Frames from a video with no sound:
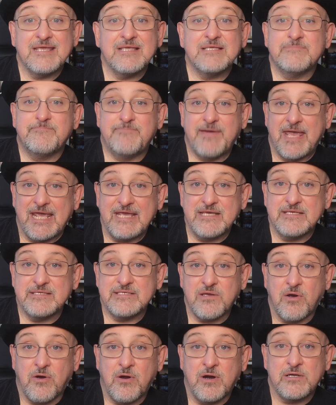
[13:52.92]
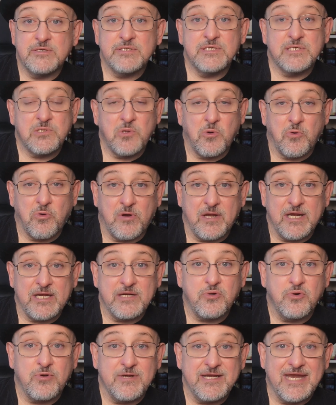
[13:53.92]
is based on a story
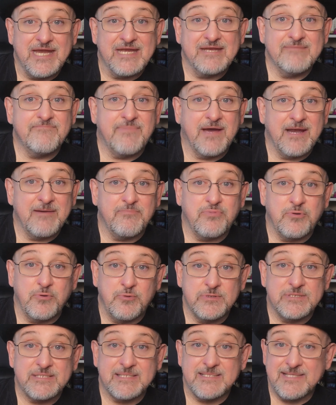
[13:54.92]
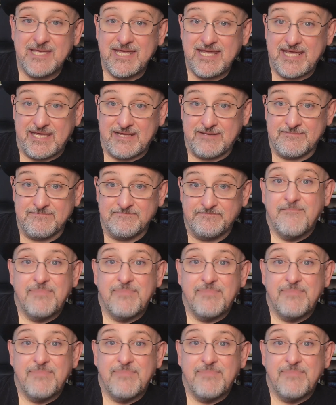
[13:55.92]
created by Bruce Lee.